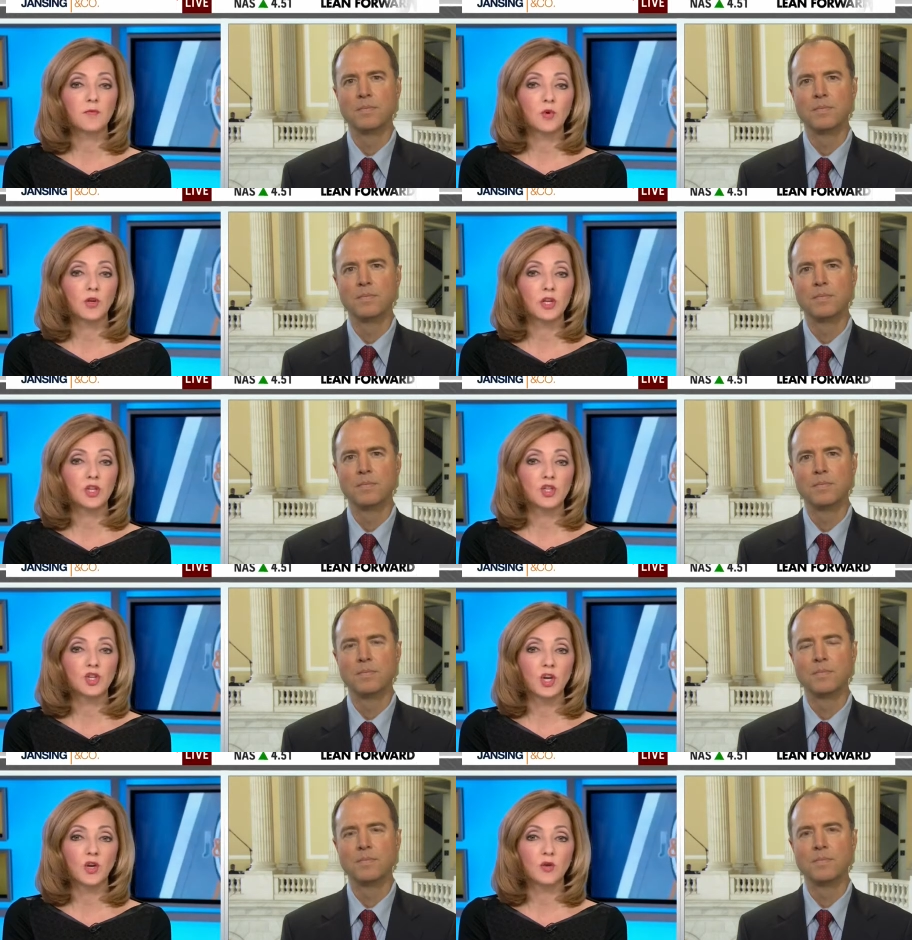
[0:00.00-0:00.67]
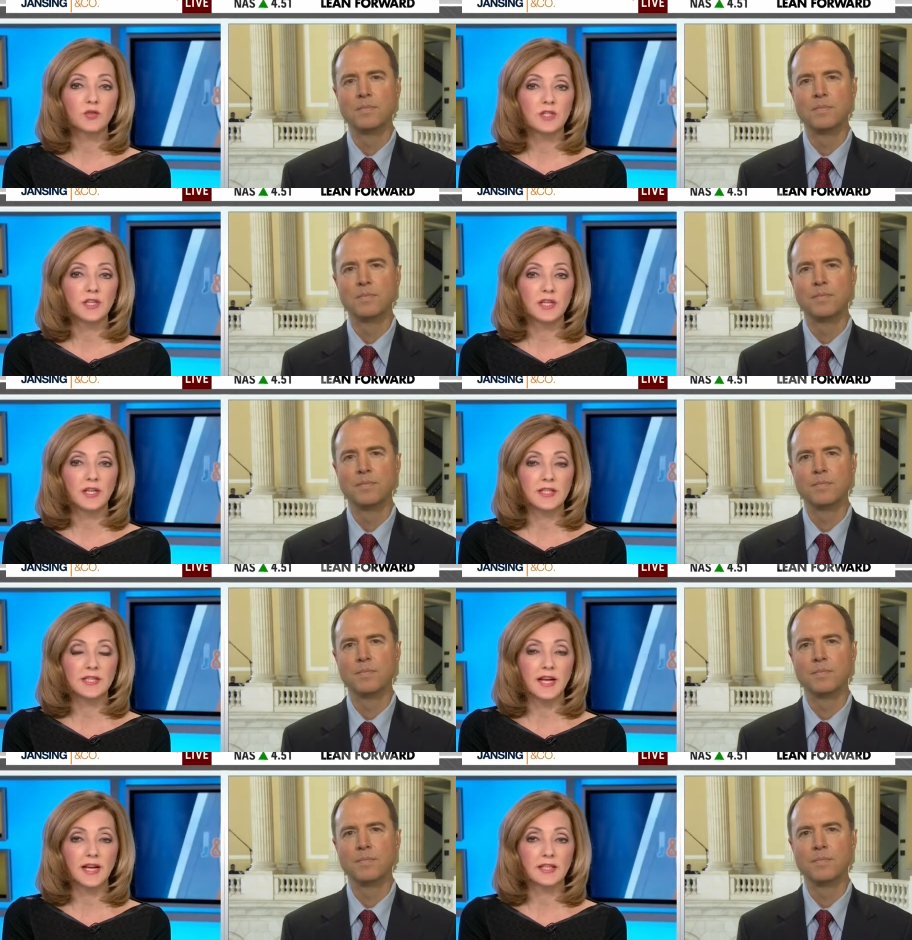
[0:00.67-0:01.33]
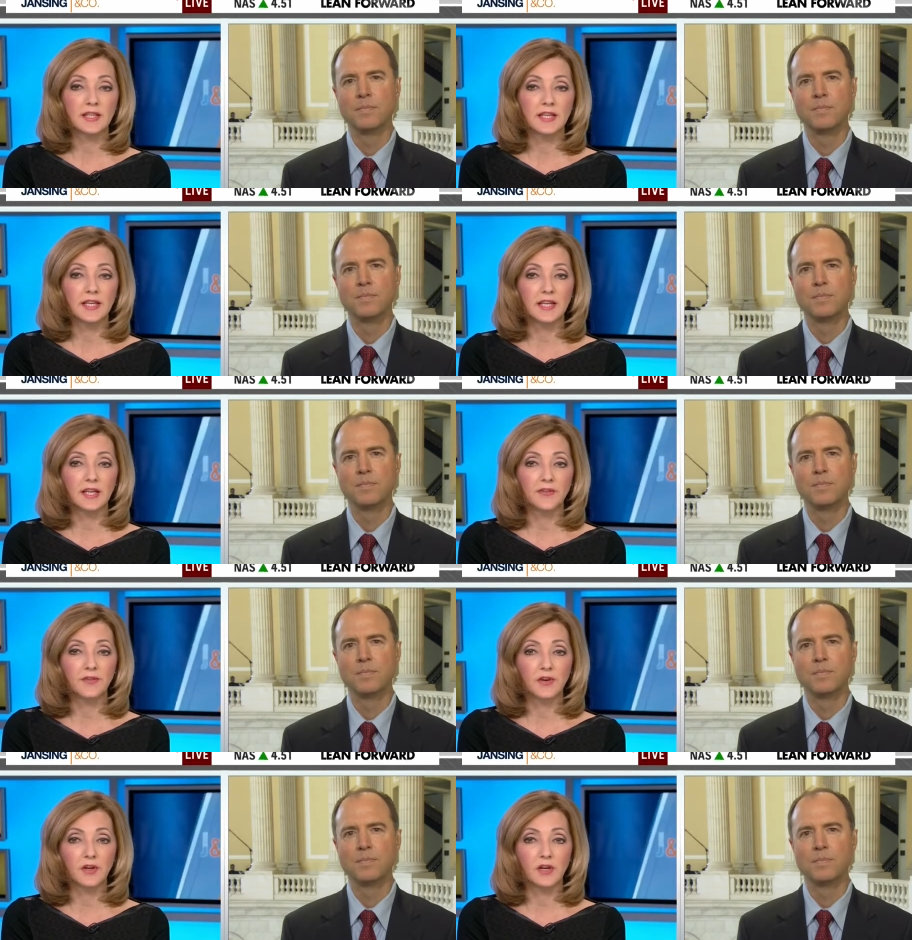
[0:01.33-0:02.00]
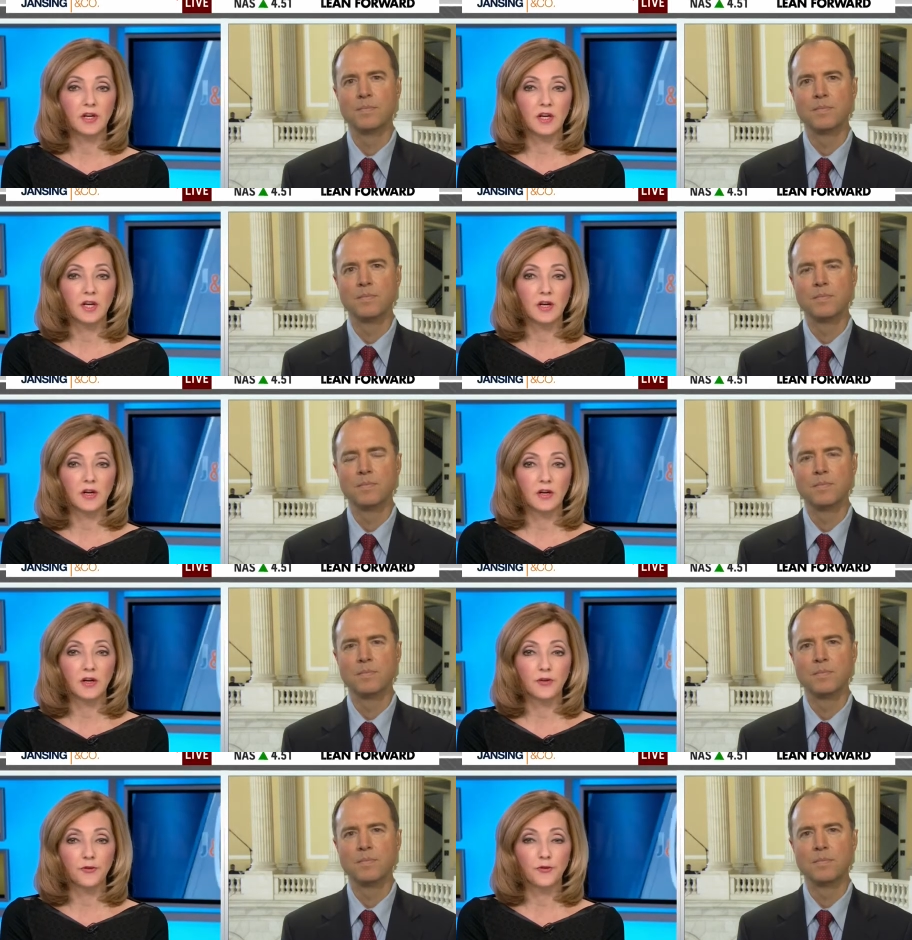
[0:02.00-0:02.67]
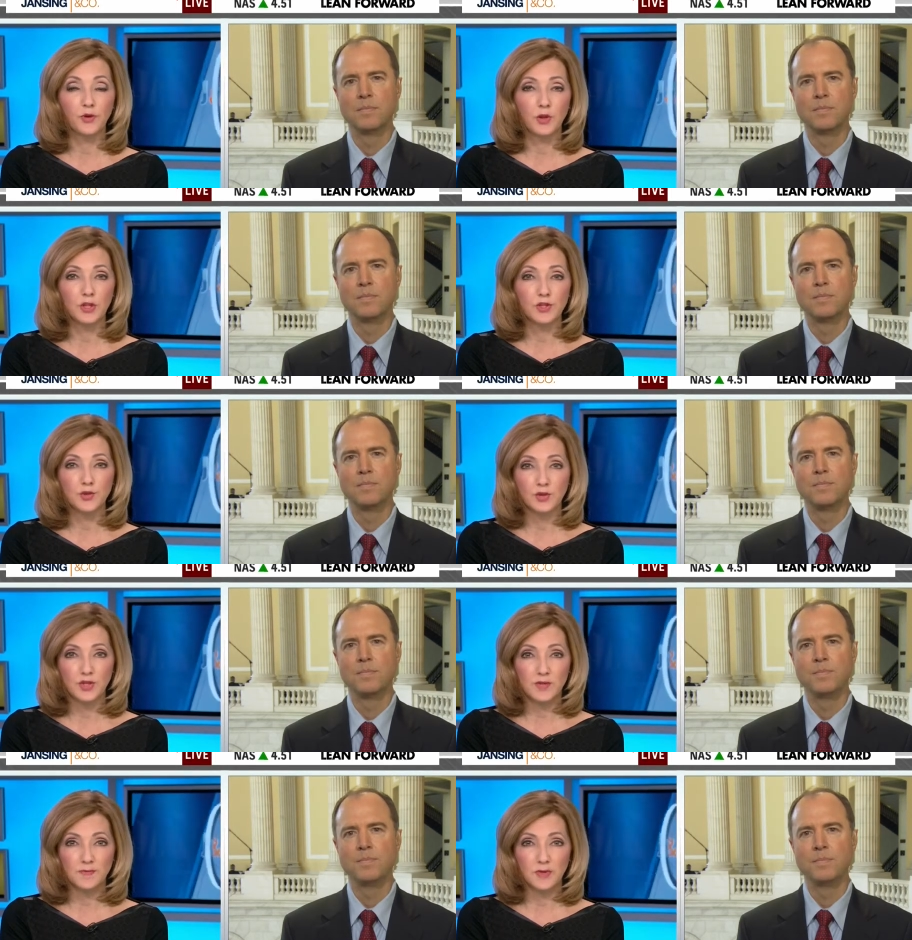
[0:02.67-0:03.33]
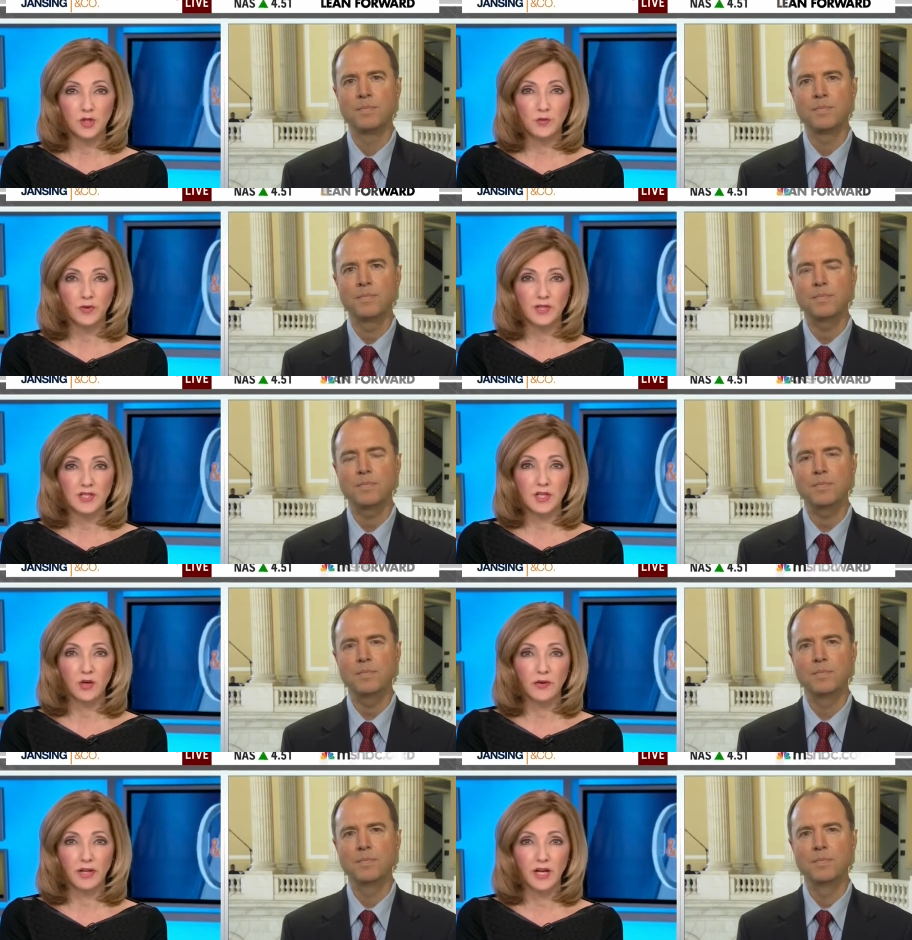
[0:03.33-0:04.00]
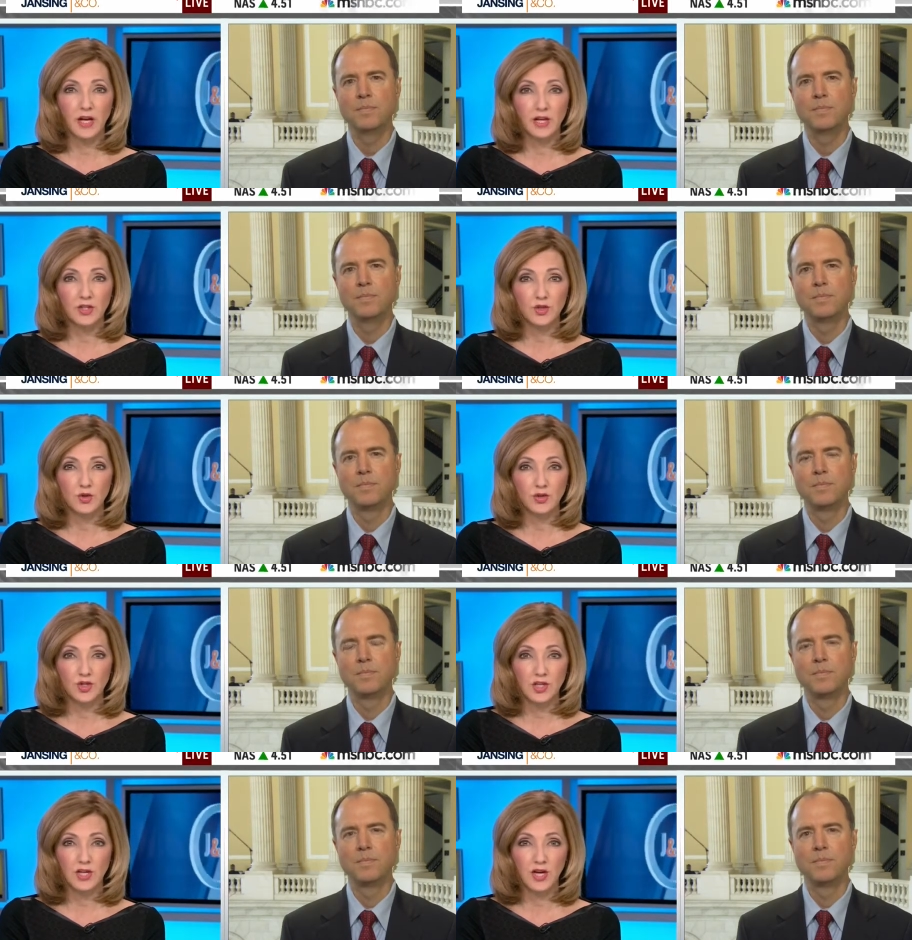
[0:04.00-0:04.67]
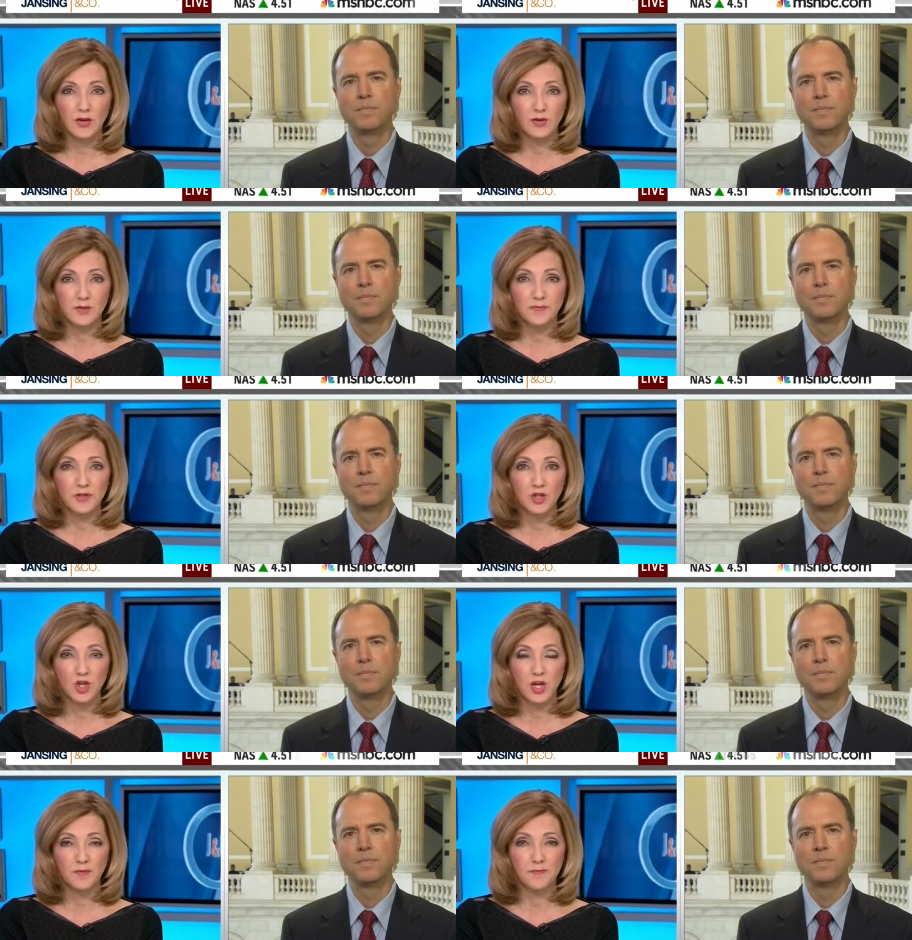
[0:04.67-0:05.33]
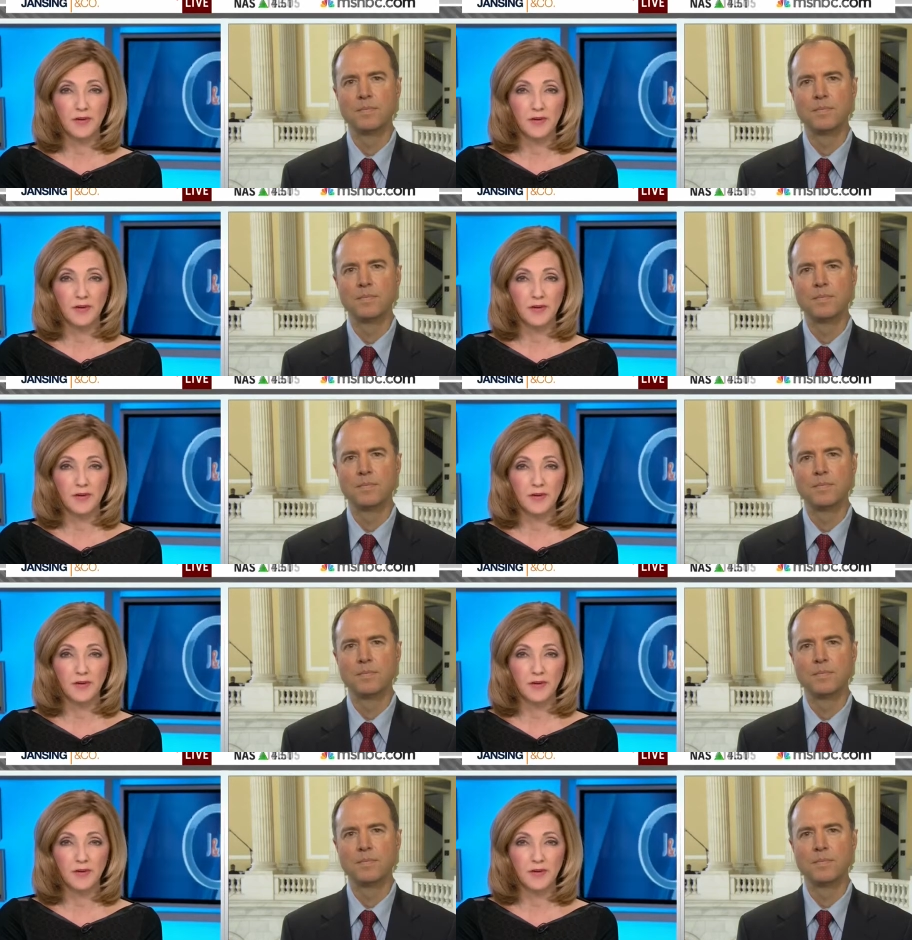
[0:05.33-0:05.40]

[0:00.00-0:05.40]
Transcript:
Speaker 1: Morning Joe didn't exactly give a, a, a, full endorsement to what's going on. Georgia Congressman John